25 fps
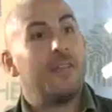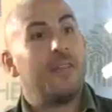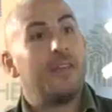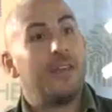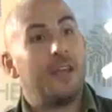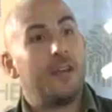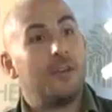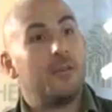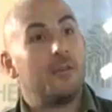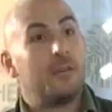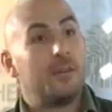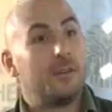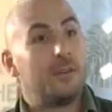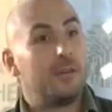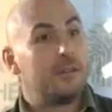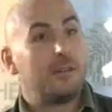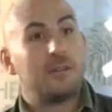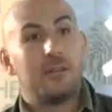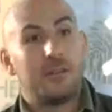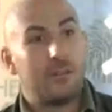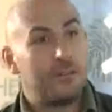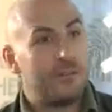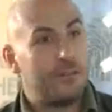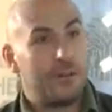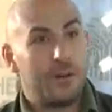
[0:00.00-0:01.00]
then
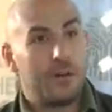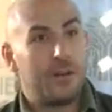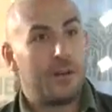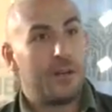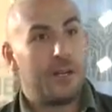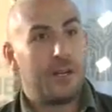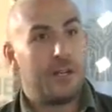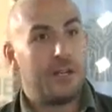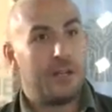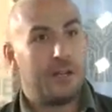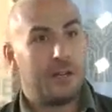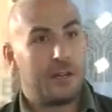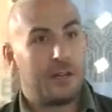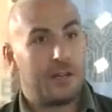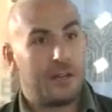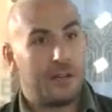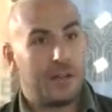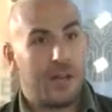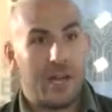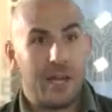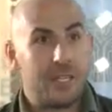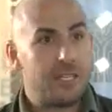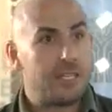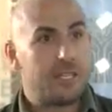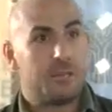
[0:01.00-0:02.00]
very
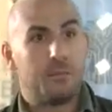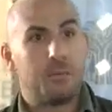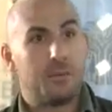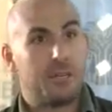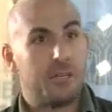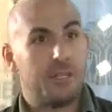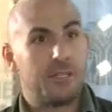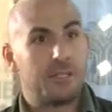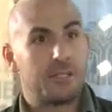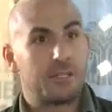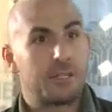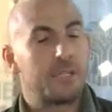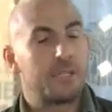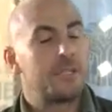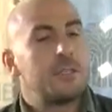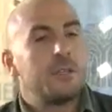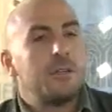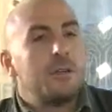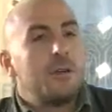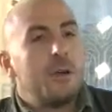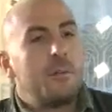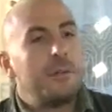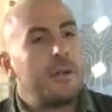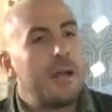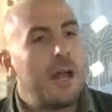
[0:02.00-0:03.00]
late in the piece, because
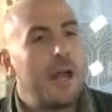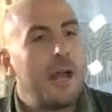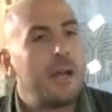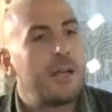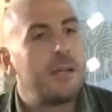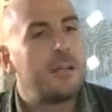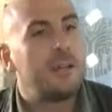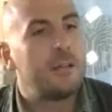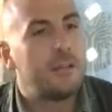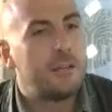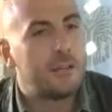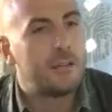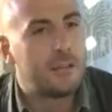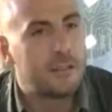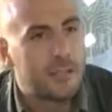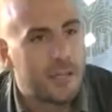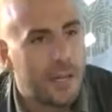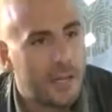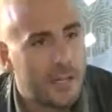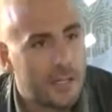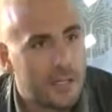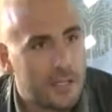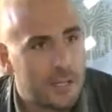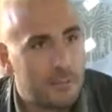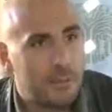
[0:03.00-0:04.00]
I mean, how do you say
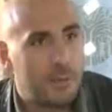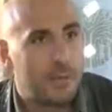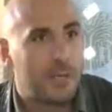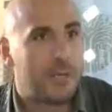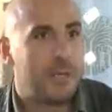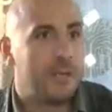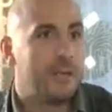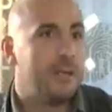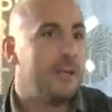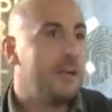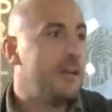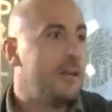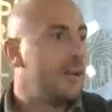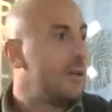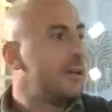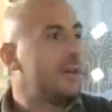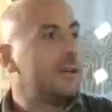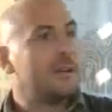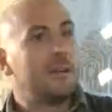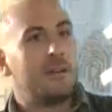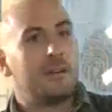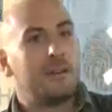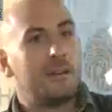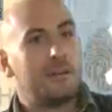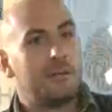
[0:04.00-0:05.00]
to somebody,
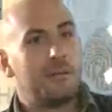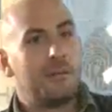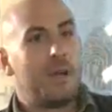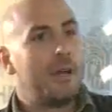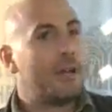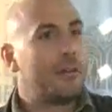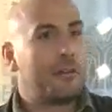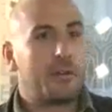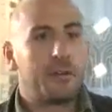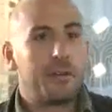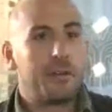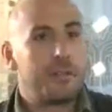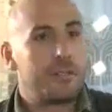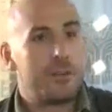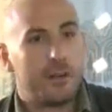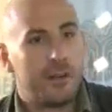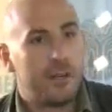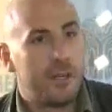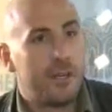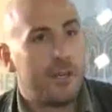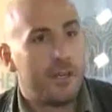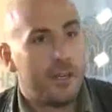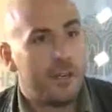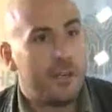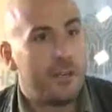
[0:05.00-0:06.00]
mate, I've got this
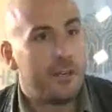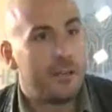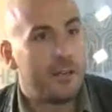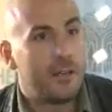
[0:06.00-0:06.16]
idea,